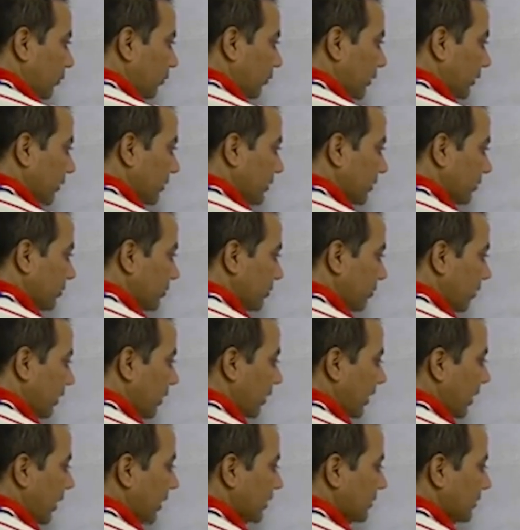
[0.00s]
which is
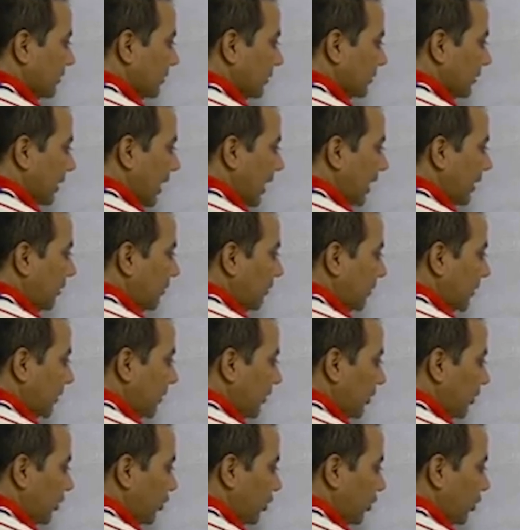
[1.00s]
known as
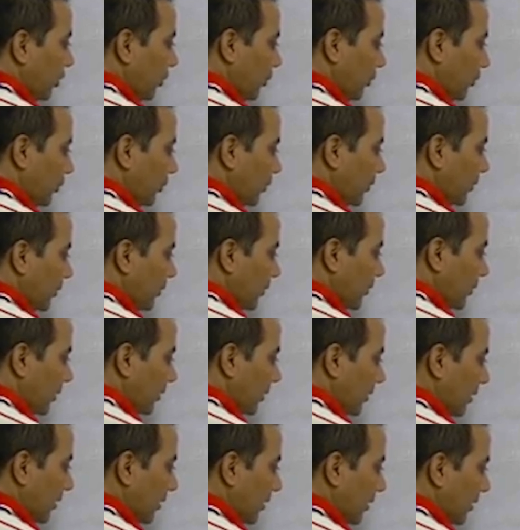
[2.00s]
delivery tube.
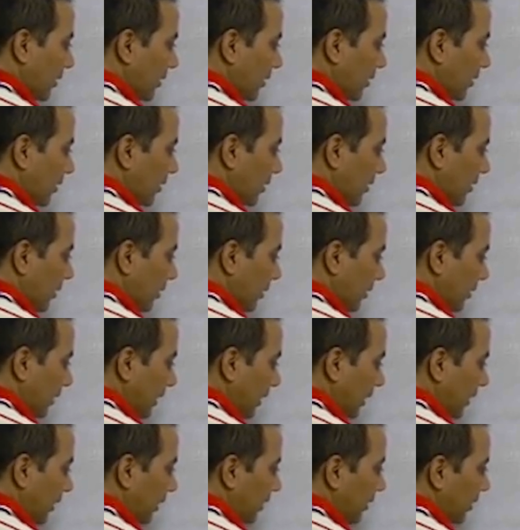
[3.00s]

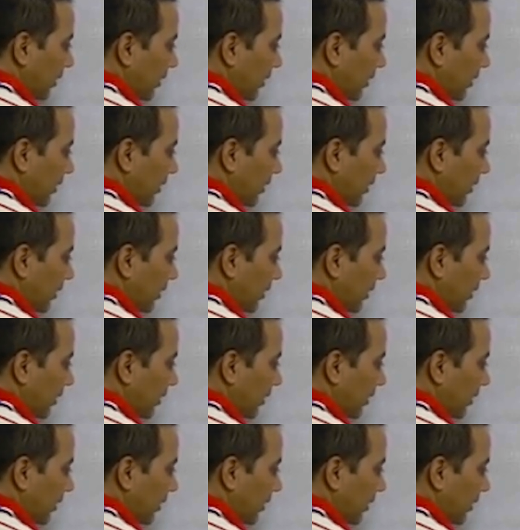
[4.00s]
Okay,